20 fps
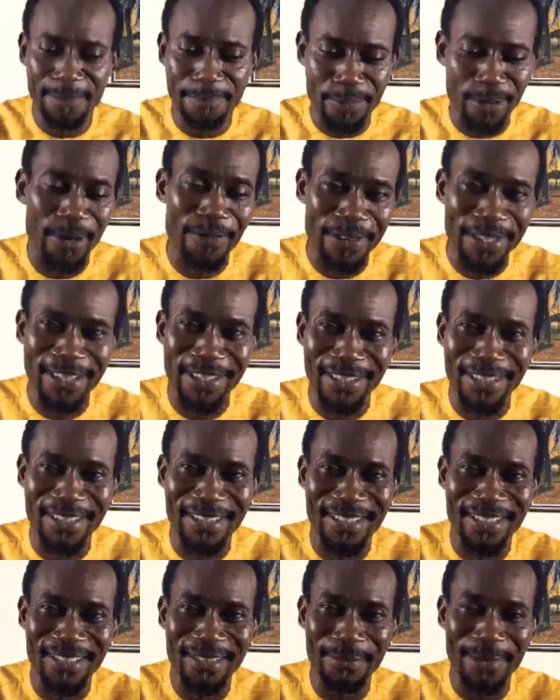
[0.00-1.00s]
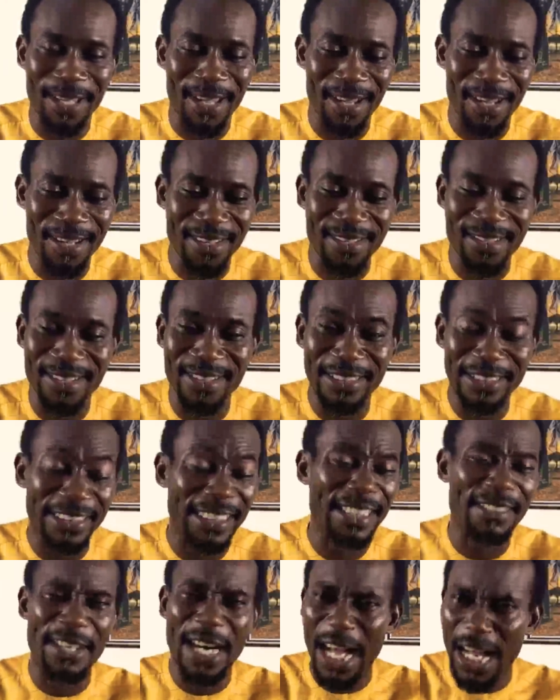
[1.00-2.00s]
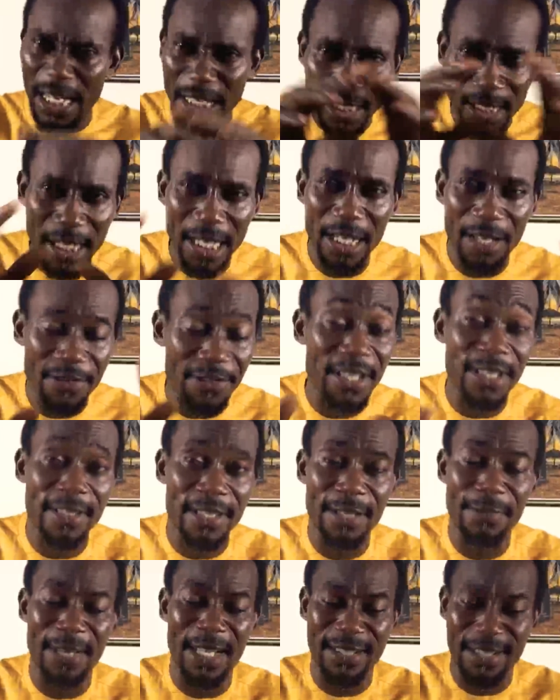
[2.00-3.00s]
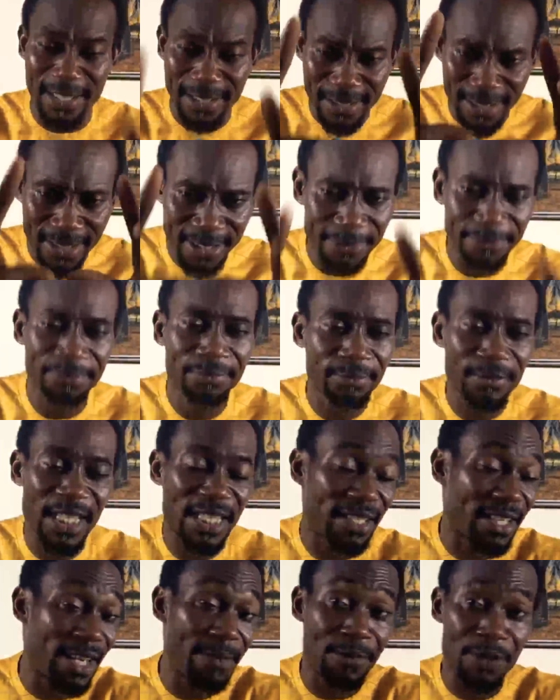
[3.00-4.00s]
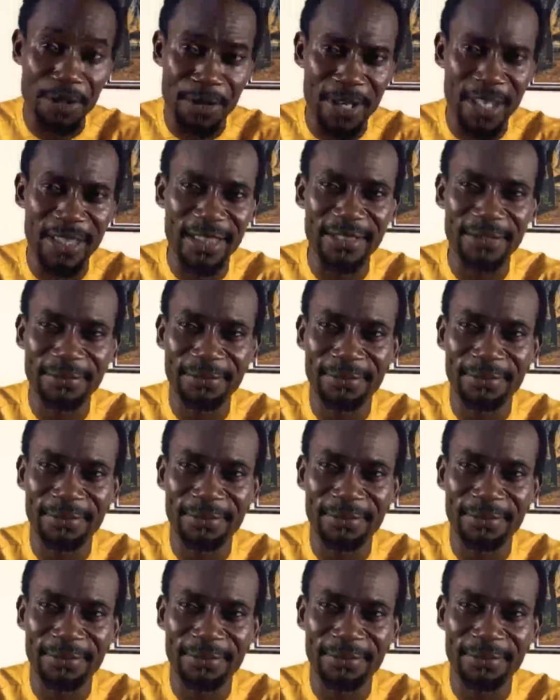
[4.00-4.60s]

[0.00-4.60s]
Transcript: prophecies, because there are a lot of systematics scripturally